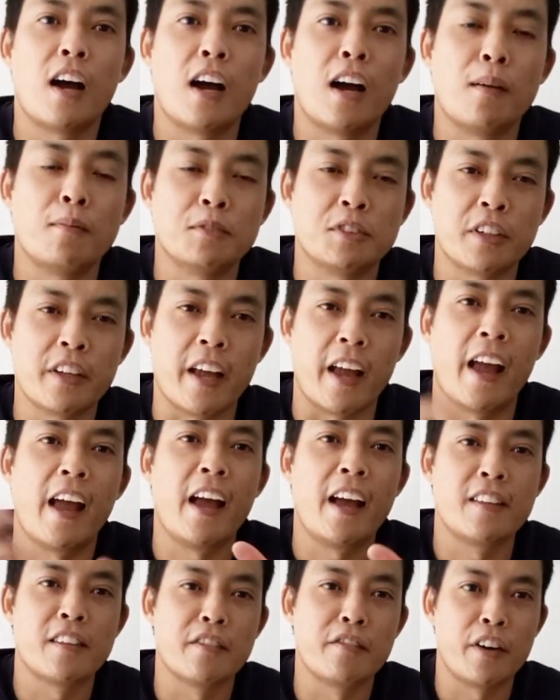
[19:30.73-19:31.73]
So yeah,
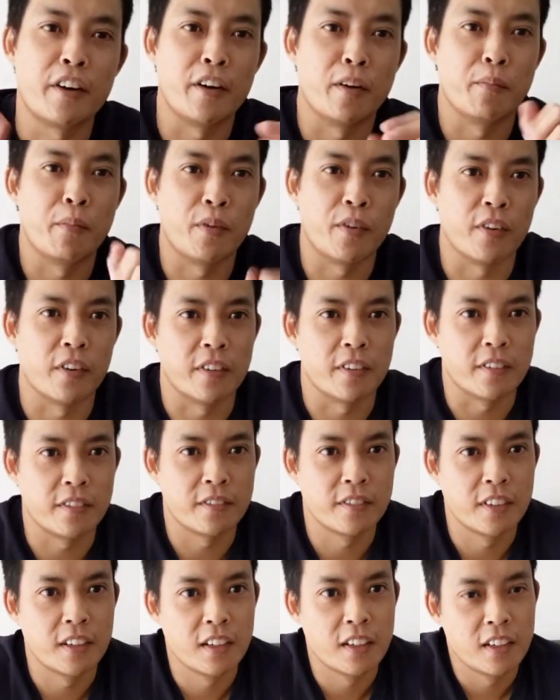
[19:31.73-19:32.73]
hands are very important.
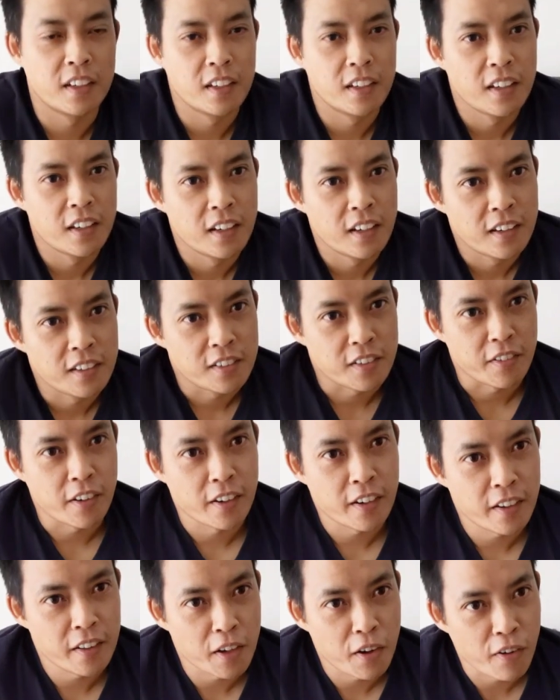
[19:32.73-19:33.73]
So we've
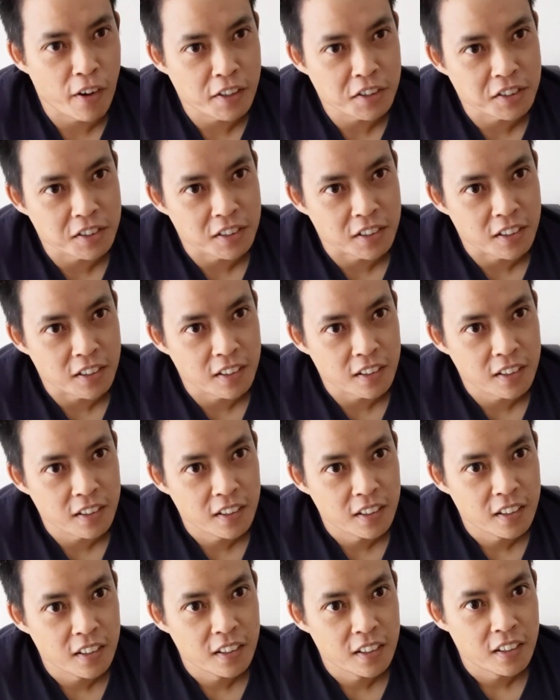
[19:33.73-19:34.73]
got another question.
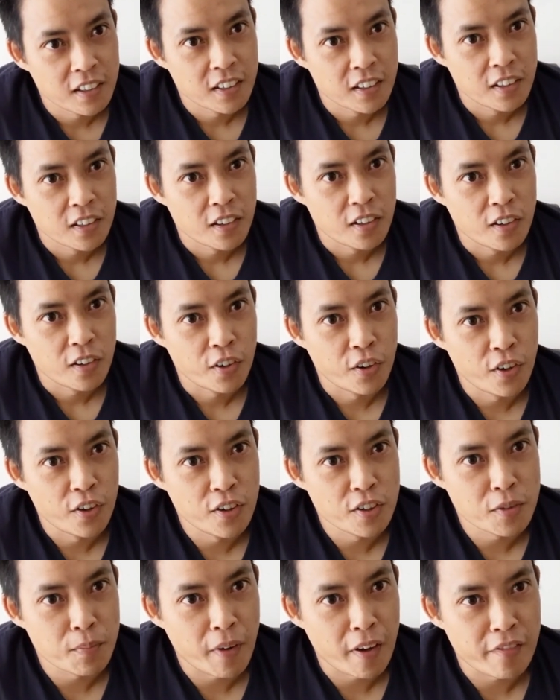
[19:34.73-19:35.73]

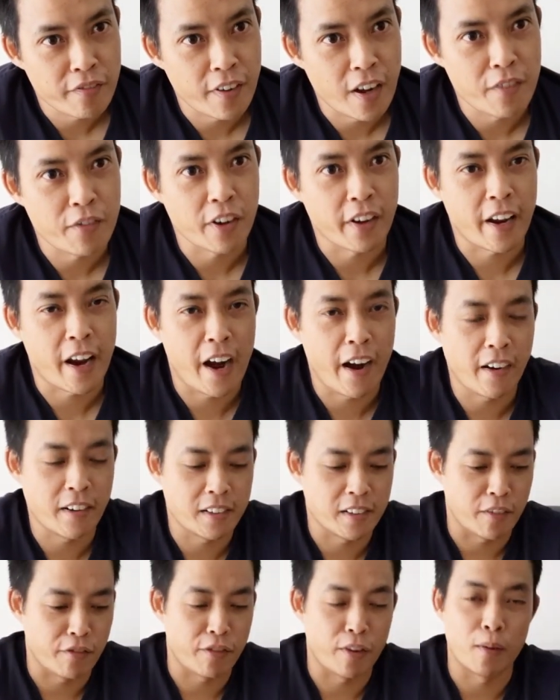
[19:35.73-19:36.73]
Who's my favourite
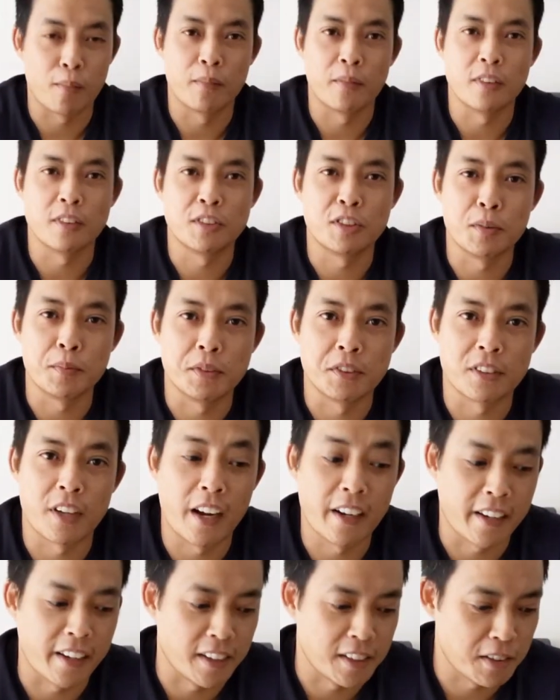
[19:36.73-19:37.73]
character from Super
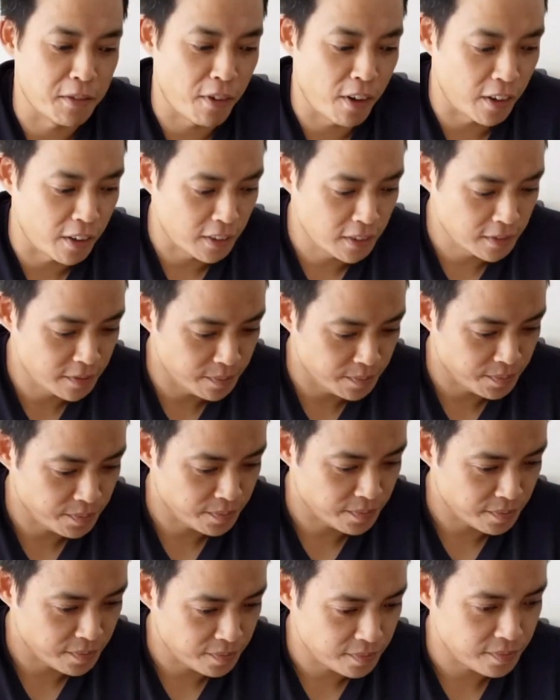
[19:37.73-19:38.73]
Sidekicks? Well,
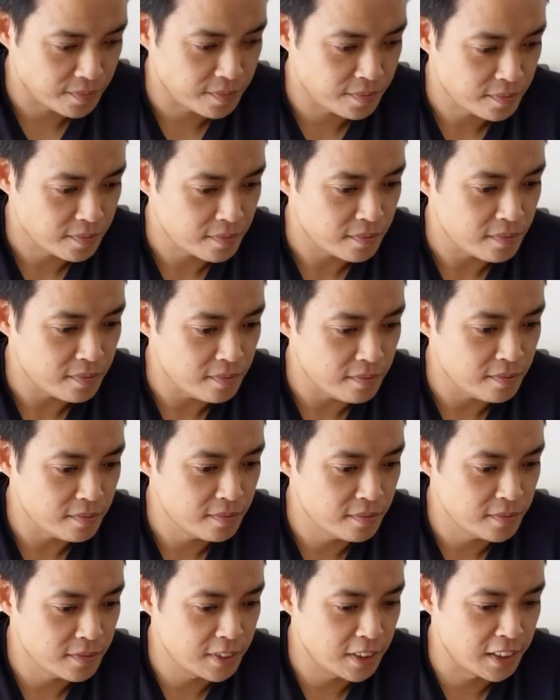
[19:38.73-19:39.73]

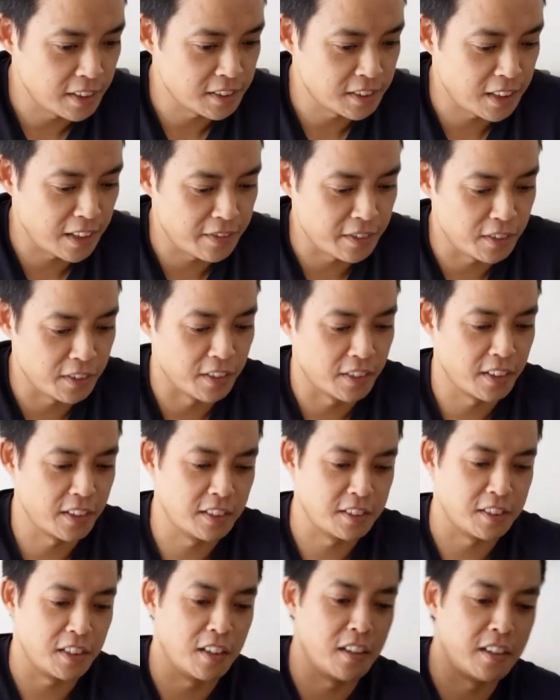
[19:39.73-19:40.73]
let's have a look.
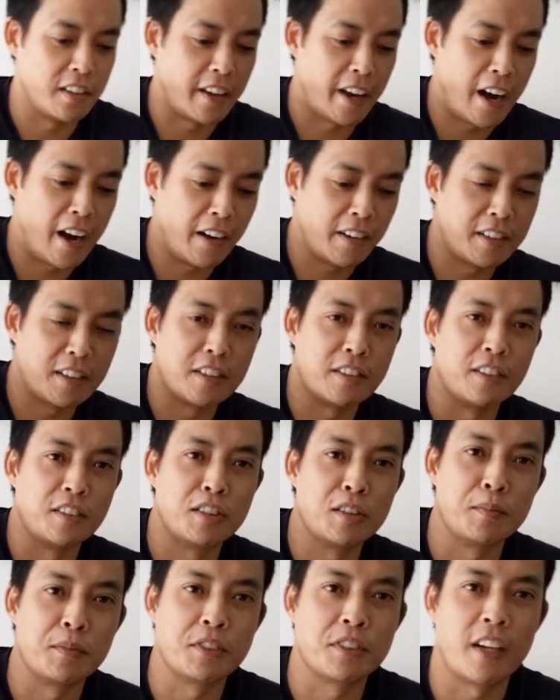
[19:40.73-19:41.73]
So the characters in
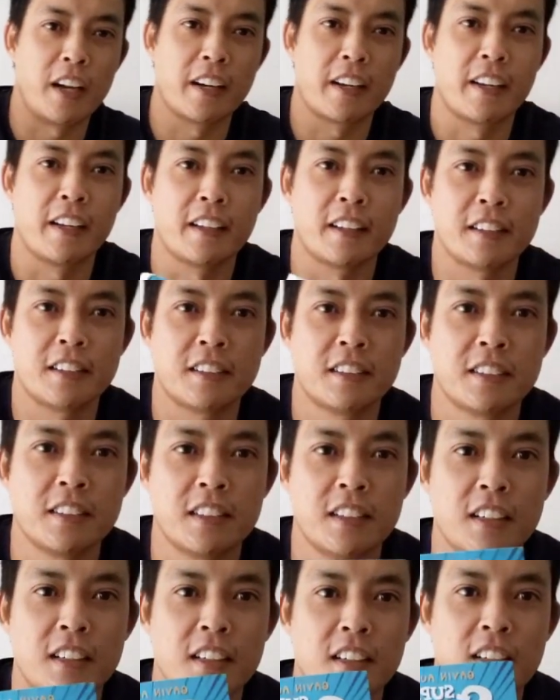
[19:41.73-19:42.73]
Super Sidekicks,
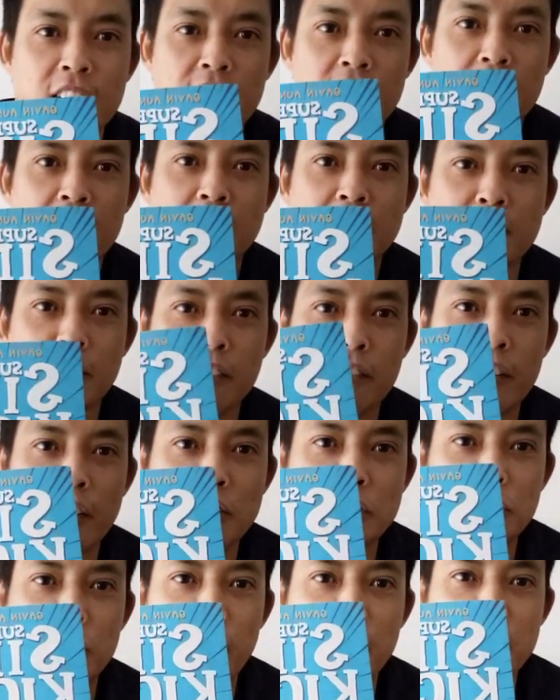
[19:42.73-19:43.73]
so we've got
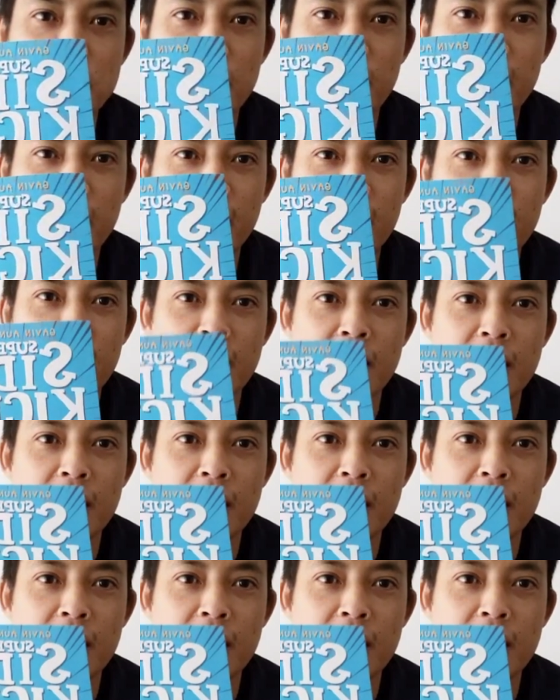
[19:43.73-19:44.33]
JJ.